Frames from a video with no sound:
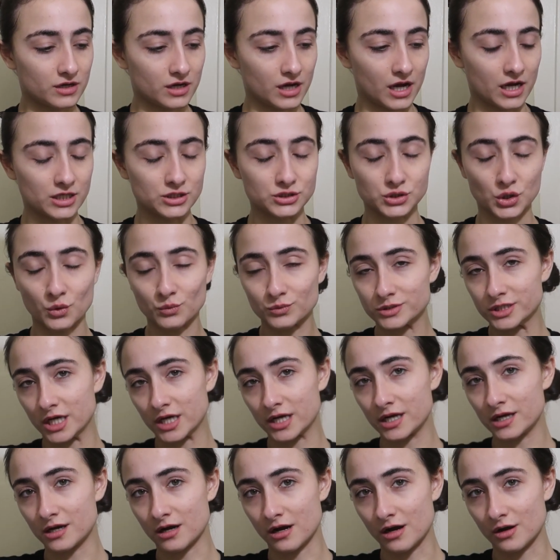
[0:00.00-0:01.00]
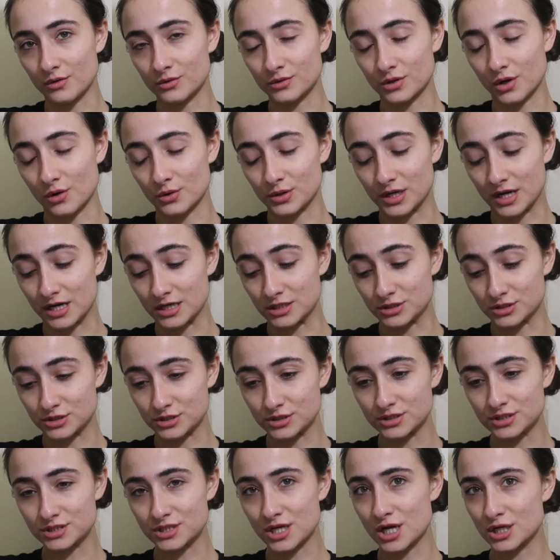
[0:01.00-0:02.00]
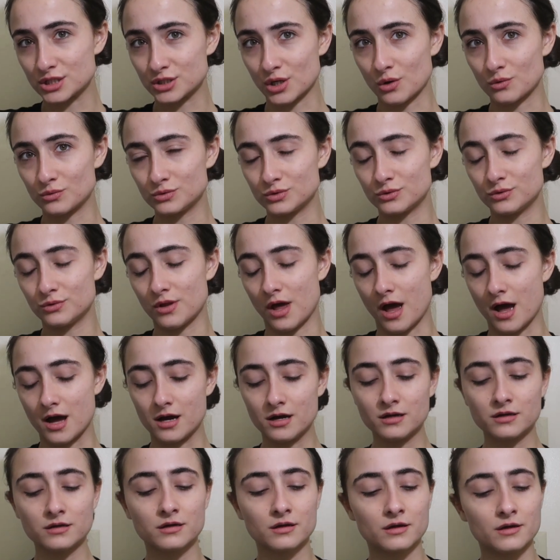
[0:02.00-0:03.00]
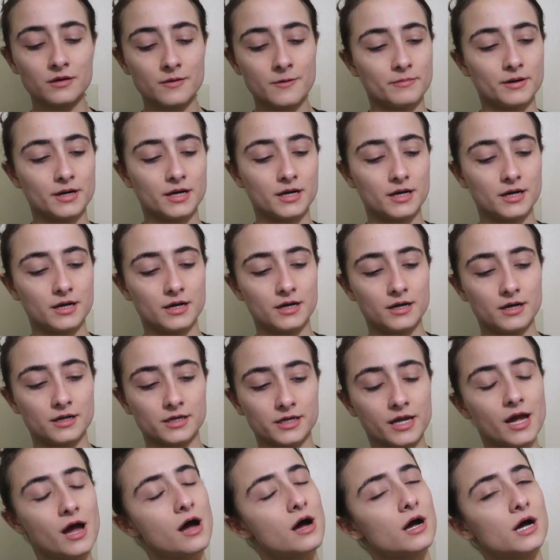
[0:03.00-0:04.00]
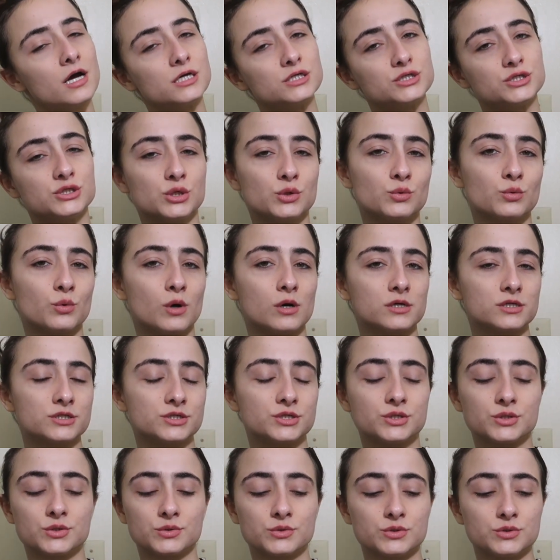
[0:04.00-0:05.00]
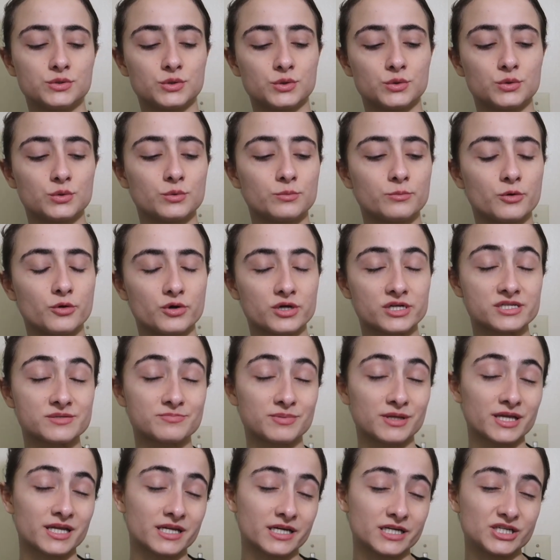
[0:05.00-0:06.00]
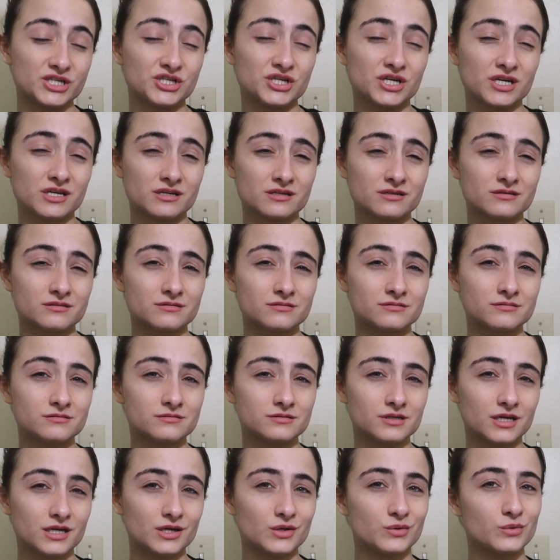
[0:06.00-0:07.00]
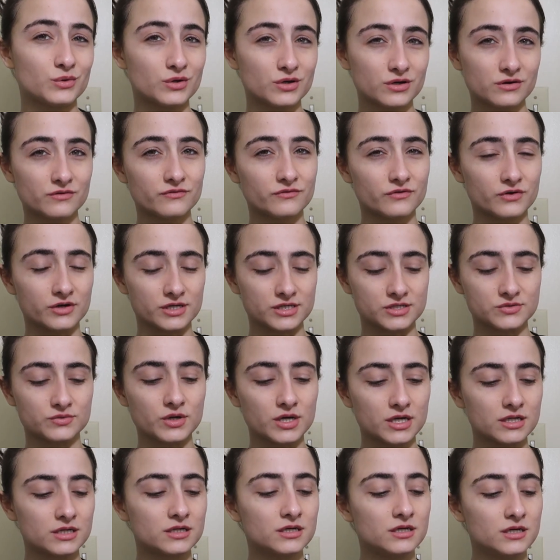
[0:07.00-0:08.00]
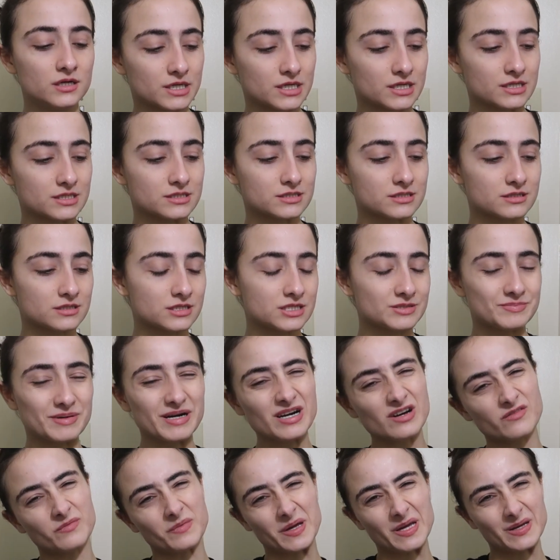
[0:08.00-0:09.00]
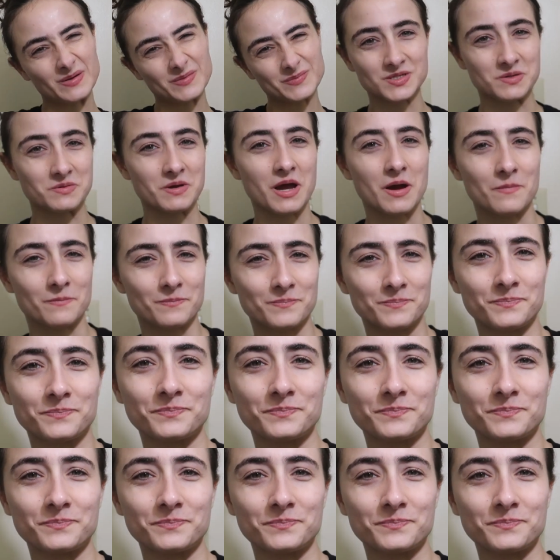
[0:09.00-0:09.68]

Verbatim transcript: I don't take it out on others, don't do that. But yeah, I do want to do more explanation in the world for Israel because it's part of me, so yeah.